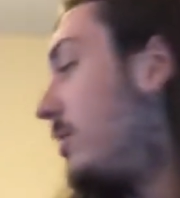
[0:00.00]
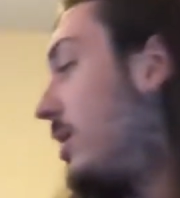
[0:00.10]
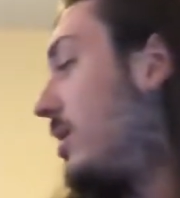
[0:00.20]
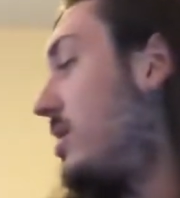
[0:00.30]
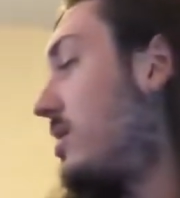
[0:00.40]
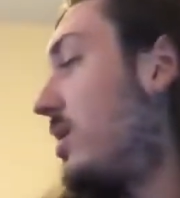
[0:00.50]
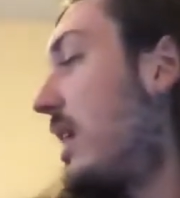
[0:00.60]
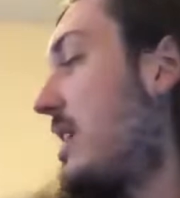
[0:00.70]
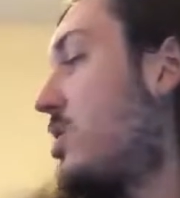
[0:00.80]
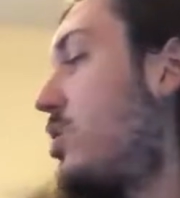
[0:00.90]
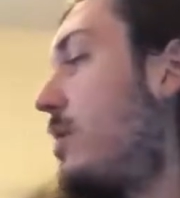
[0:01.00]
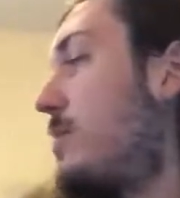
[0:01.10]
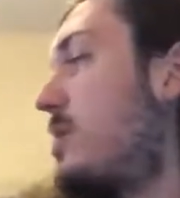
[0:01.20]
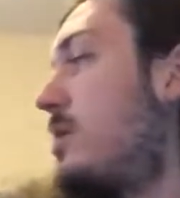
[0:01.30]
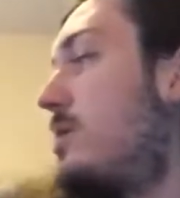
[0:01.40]
I mean, these are the last two
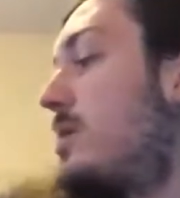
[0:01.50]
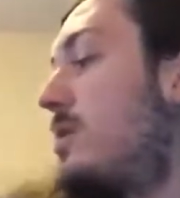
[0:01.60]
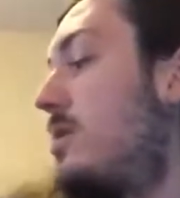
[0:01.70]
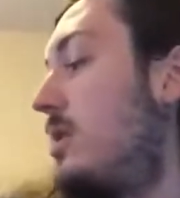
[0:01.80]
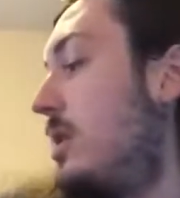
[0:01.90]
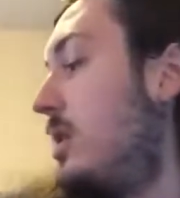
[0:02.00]
episodes, and